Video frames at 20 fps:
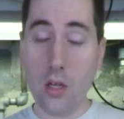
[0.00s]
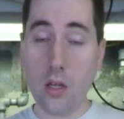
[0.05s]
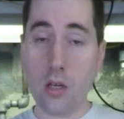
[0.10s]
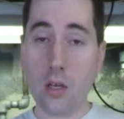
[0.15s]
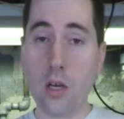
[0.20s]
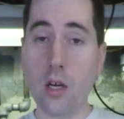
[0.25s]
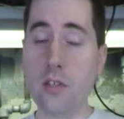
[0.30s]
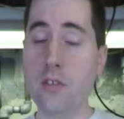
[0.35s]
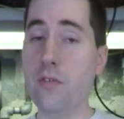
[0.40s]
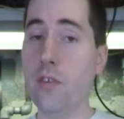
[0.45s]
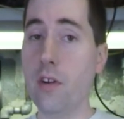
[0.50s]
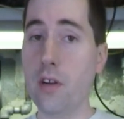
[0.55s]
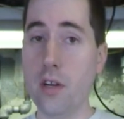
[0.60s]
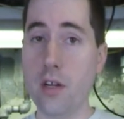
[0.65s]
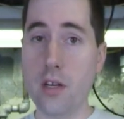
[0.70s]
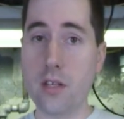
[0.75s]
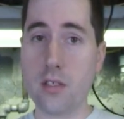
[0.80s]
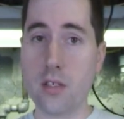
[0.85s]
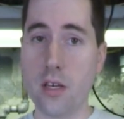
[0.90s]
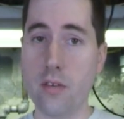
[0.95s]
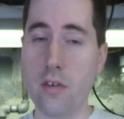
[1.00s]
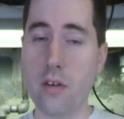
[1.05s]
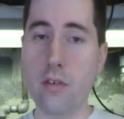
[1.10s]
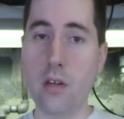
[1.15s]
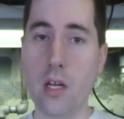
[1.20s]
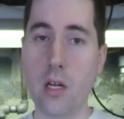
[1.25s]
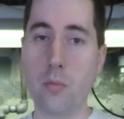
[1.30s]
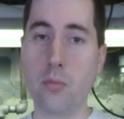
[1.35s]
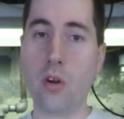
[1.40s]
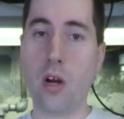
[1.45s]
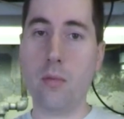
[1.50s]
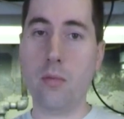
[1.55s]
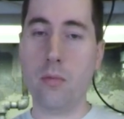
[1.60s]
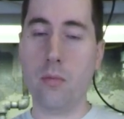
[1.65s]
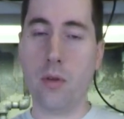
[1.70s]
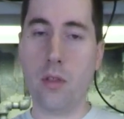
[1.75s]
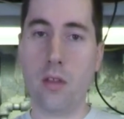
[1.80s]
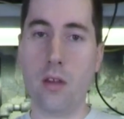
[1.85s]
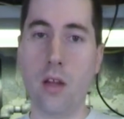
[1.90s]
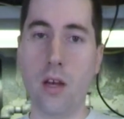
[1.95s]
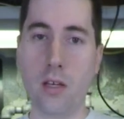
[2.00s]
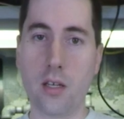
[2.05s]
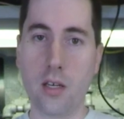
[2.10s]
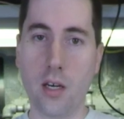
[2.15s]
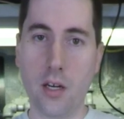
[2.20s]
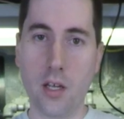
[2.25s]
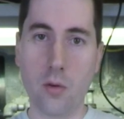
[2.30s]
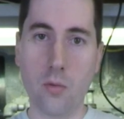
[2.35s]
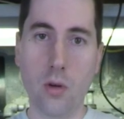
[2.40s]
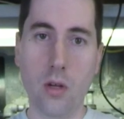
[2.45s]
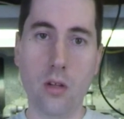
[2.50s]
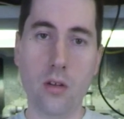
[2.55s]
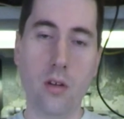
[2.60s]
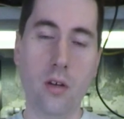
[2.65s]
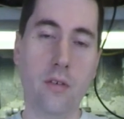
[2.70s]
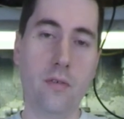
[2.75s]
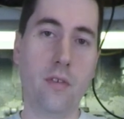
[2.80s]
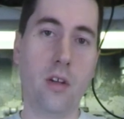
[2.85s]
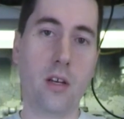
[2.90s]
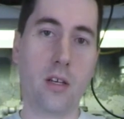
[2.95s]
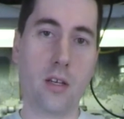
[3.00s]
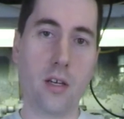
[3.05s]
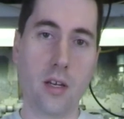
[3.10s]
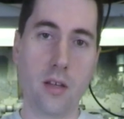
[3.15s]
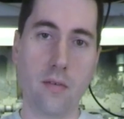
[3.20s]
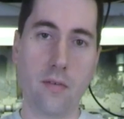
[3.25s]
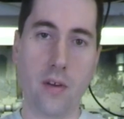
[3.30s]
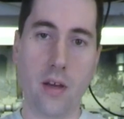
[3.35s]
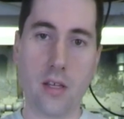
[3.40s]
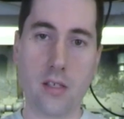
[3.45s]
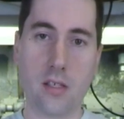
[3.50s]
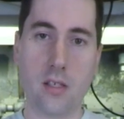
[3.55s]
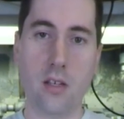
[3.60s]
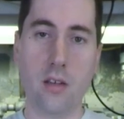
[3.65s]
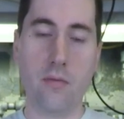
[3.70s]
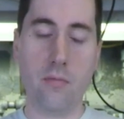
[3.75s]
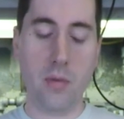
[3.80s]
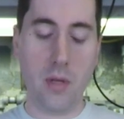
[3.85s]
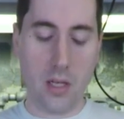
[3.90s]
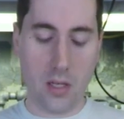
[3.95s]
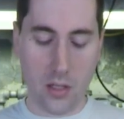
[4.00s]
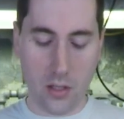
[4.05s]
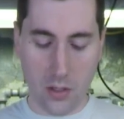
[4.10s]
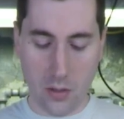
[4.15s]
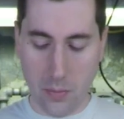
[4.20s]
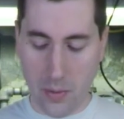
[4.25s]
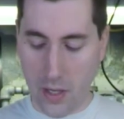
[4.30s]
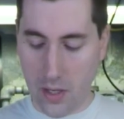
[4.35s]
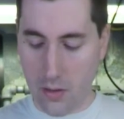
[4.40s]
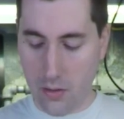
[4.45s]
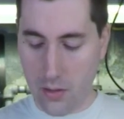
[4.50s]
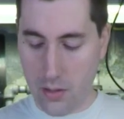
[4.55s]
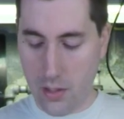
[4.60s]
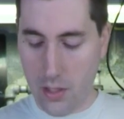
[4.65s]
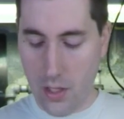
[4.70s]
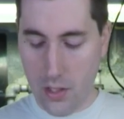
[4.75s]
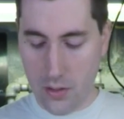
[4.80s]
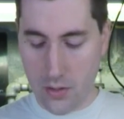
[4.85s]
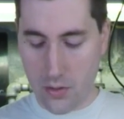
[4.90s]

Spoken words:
It cuts very nicely. I've never had a problem with it not cutting well enough, not cutting fast enough, being underpowered.